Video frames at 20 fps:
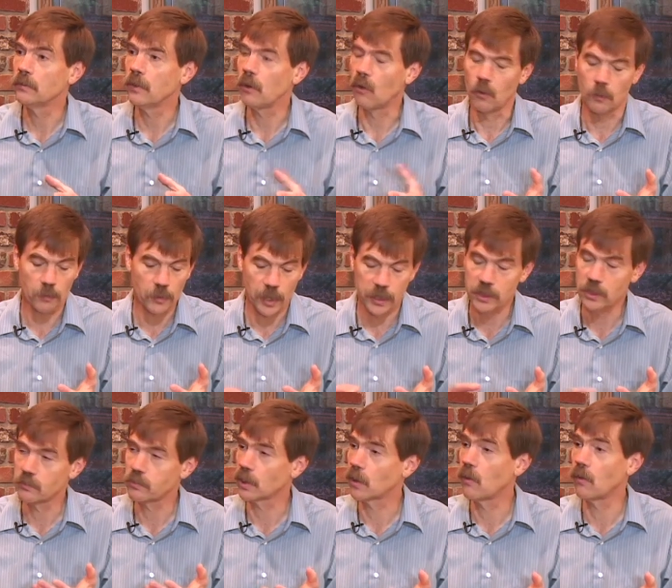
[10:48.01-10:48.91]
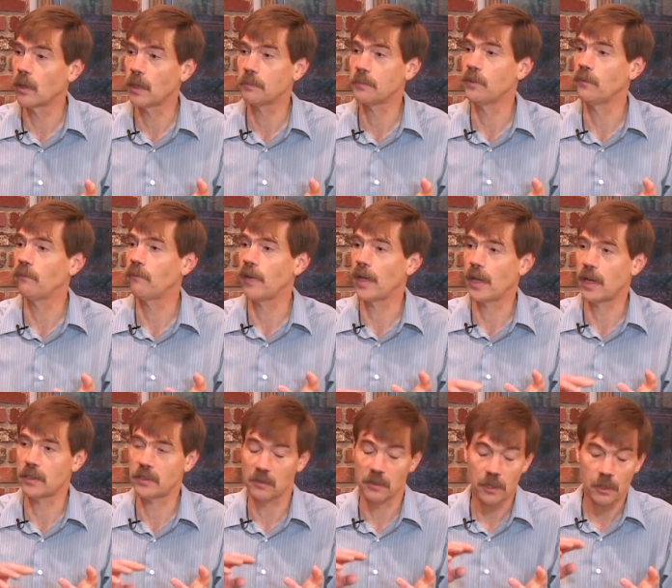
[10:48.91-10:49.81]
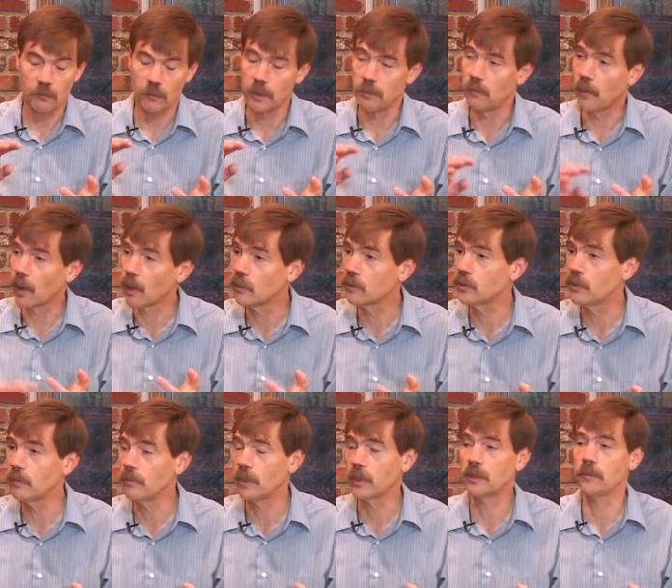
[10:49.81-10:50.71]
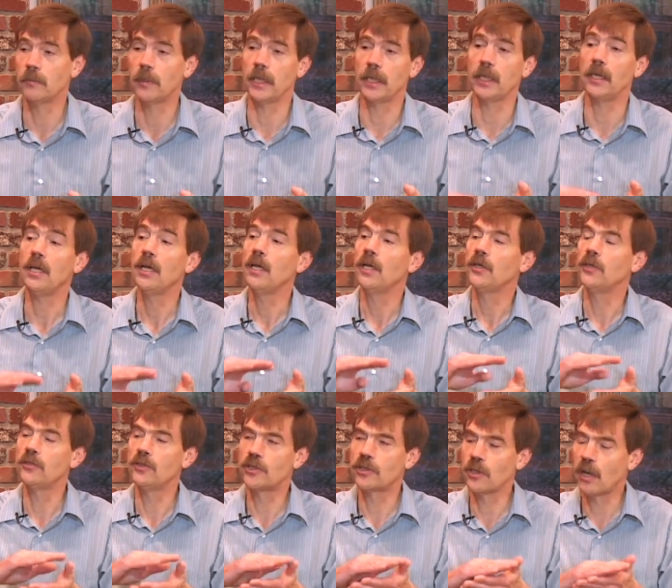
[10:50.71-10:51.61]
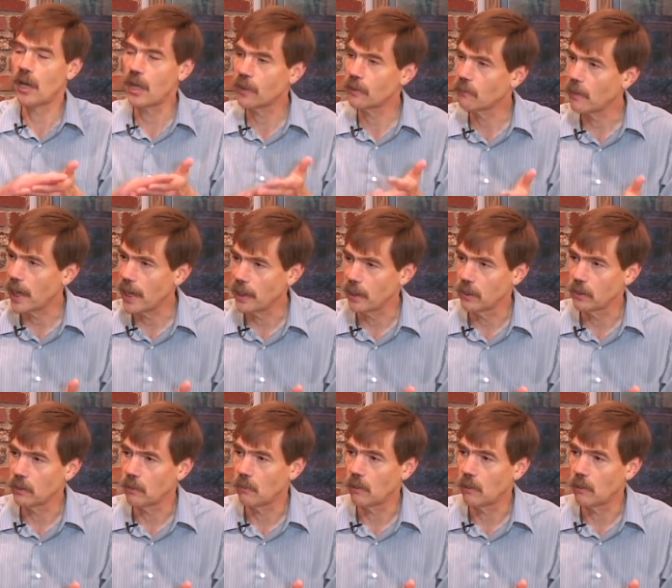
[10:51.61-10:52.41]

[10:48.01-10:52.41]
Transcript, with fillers: Home prices were going up too fast. We'd borrowed too much money. You saw the writing on the